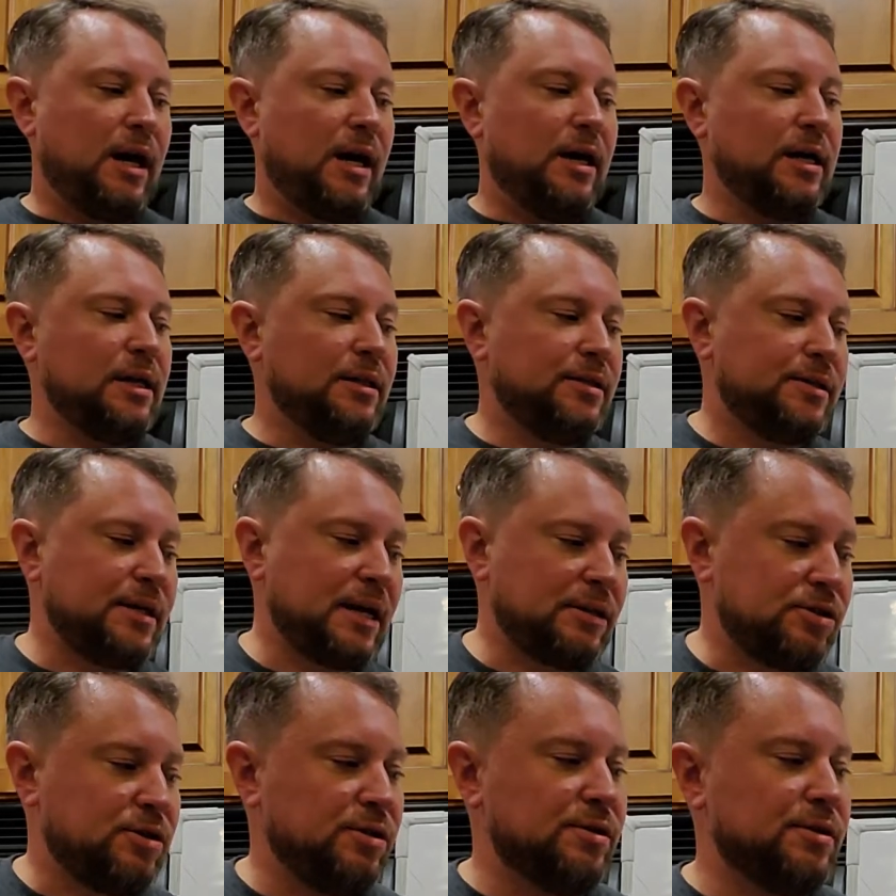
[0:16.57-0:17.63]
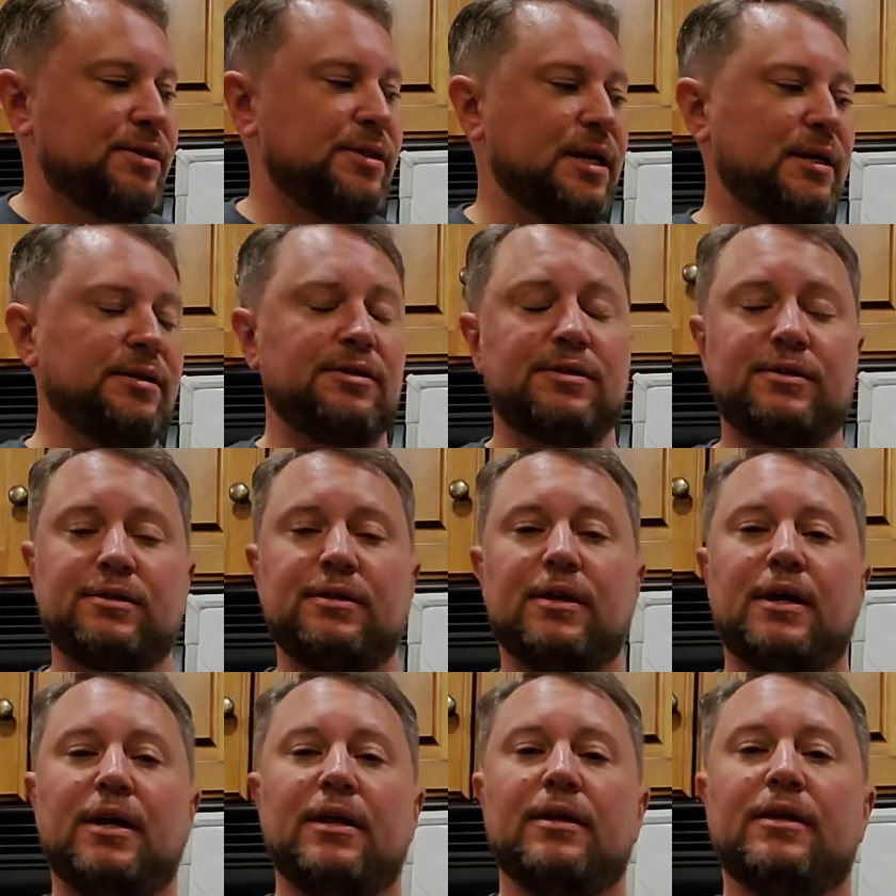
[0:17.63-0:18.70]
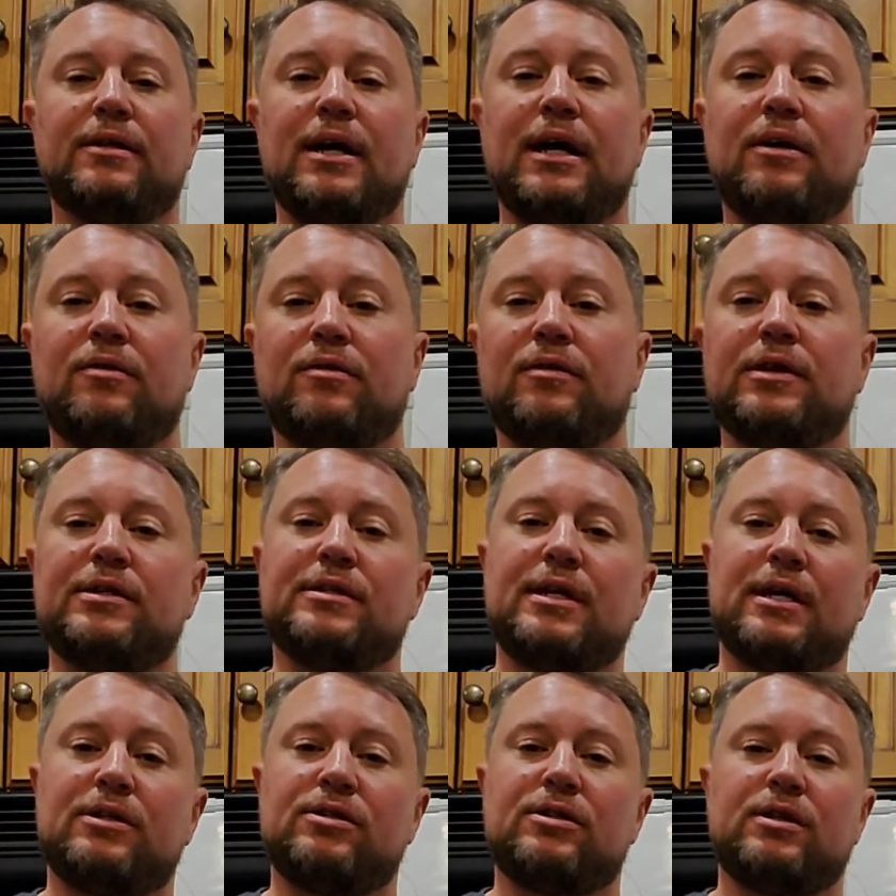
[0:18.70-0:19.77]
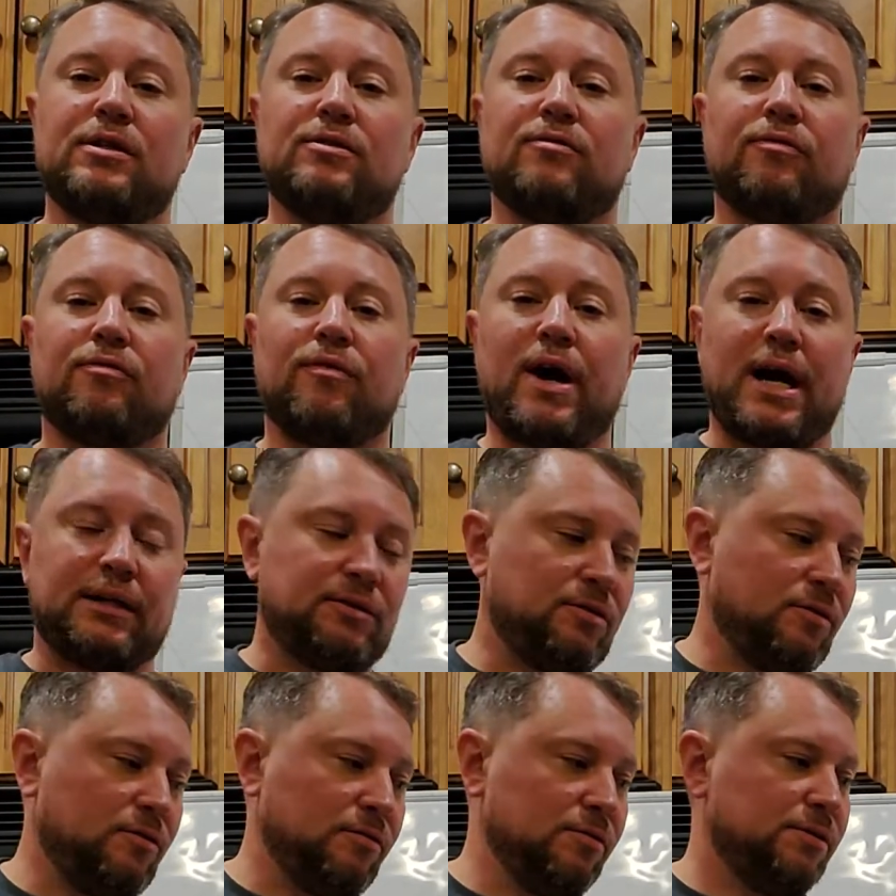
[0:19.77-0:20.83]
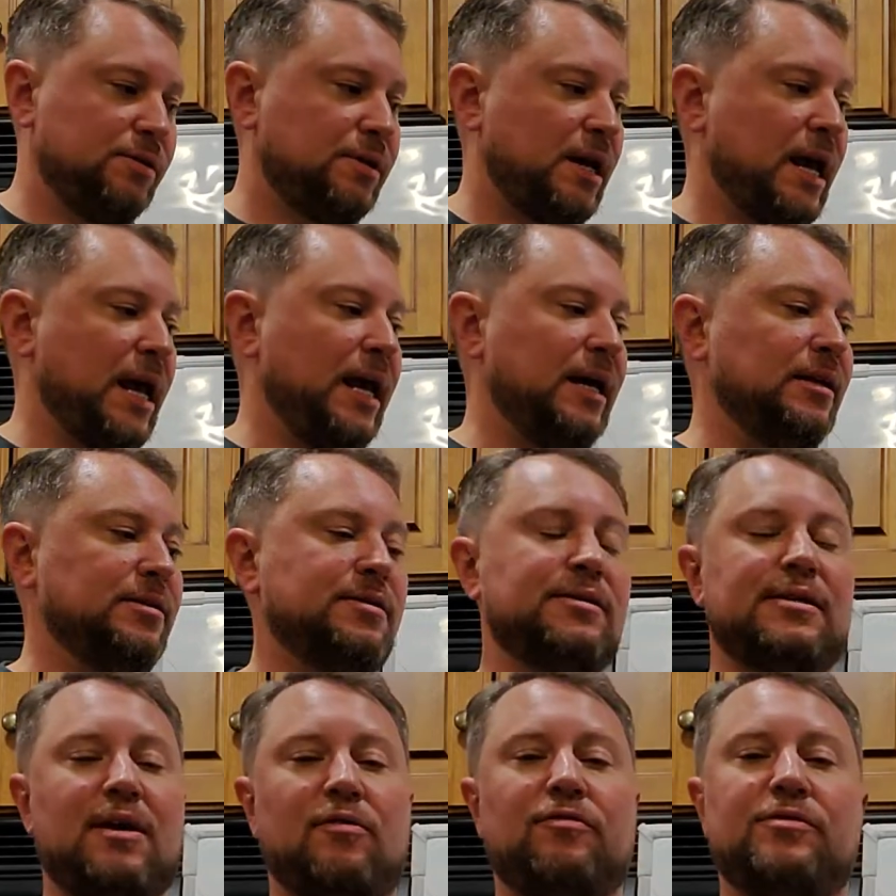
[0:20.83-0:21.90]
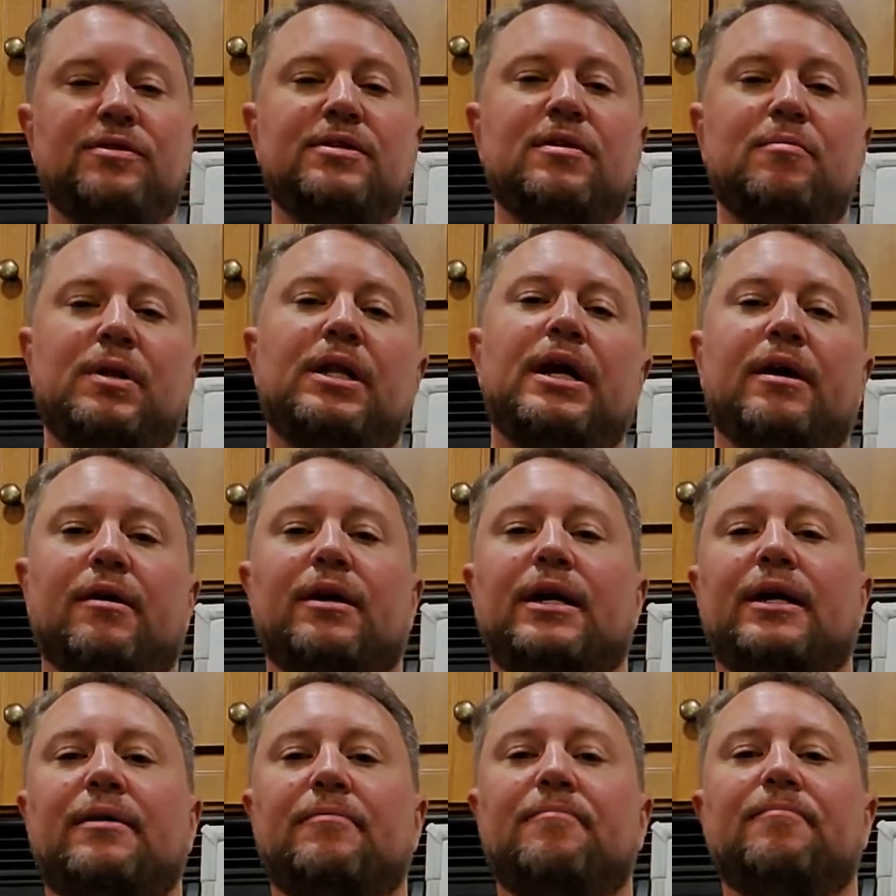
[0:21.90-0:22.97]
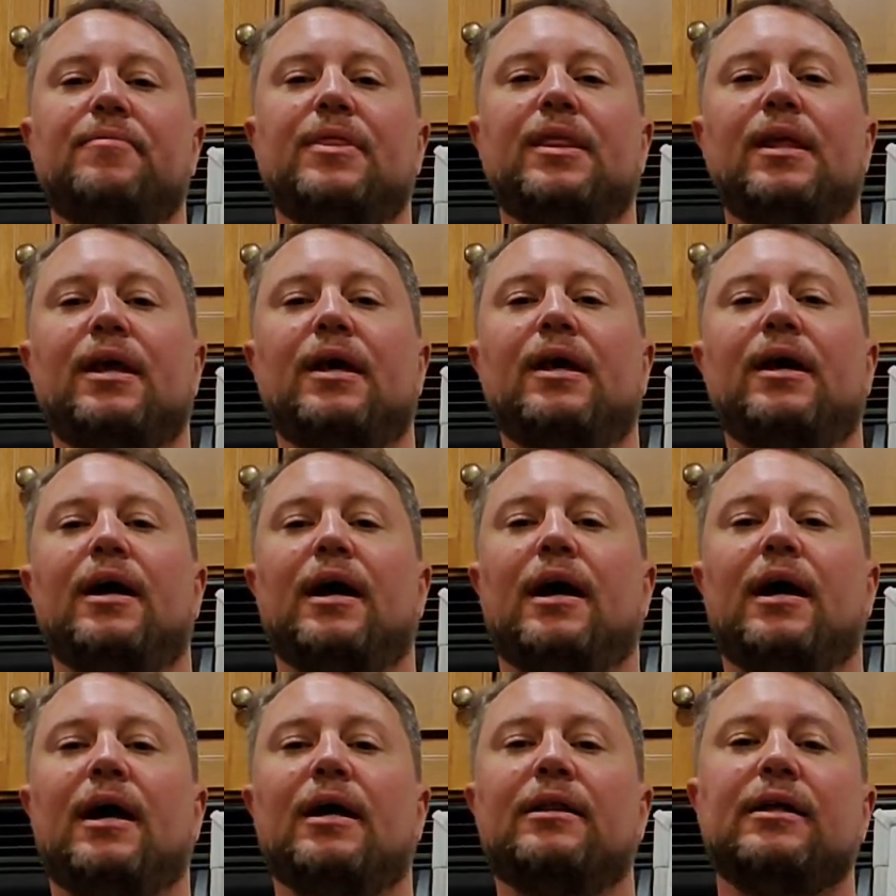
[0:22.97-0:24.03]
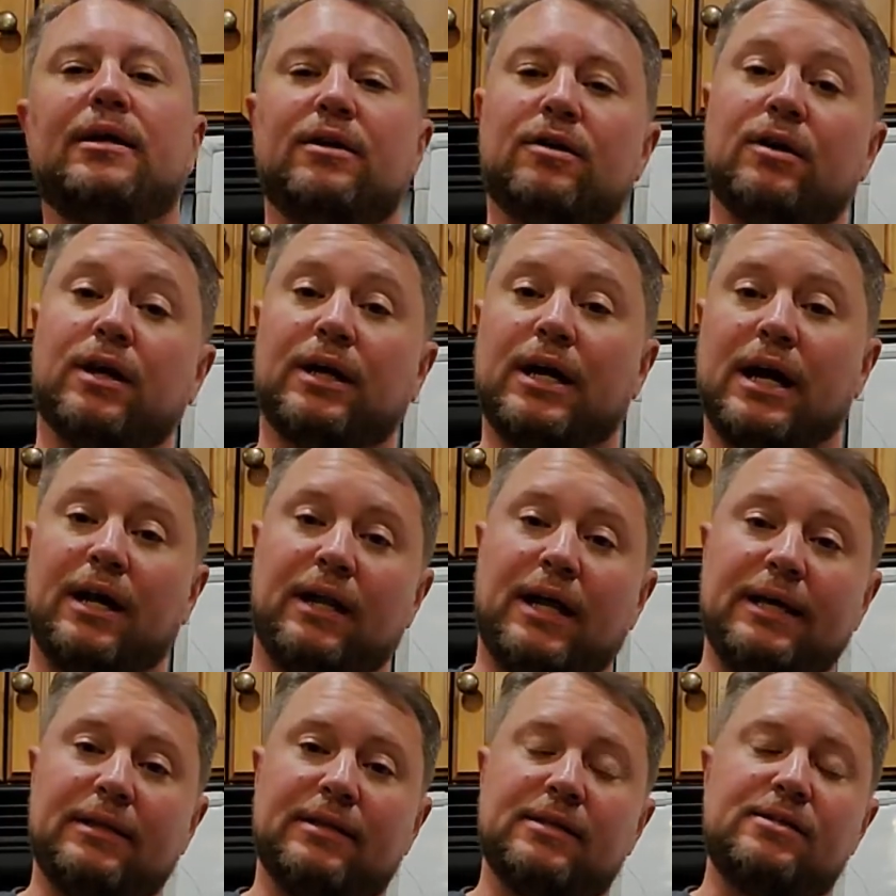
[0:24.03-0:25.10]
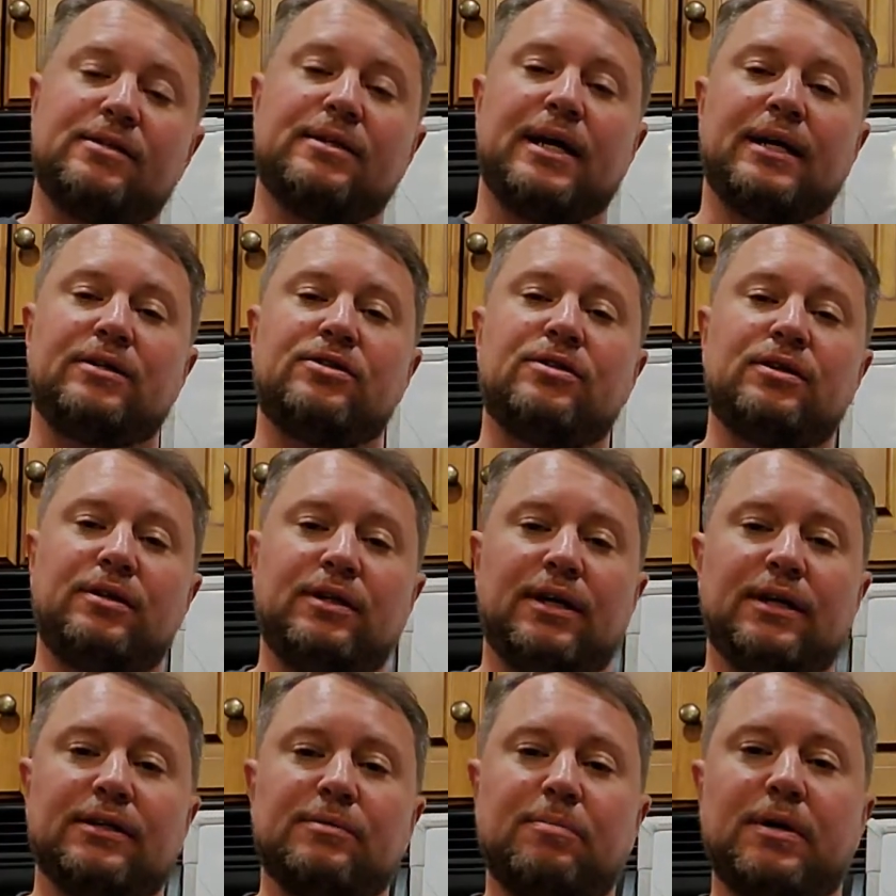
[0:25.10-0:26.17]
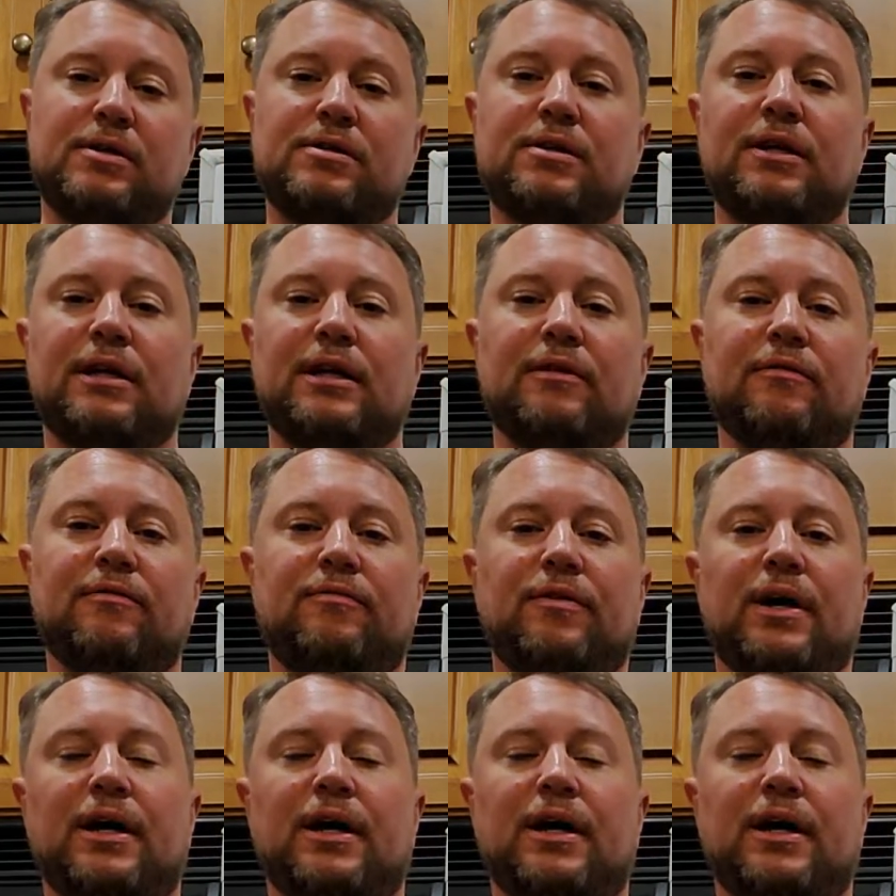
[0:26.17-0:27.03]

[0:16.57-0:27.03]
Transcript: In section 6, the title of this section is Fractals and Self-Similarity. I think you're going to kind of like this section, especially if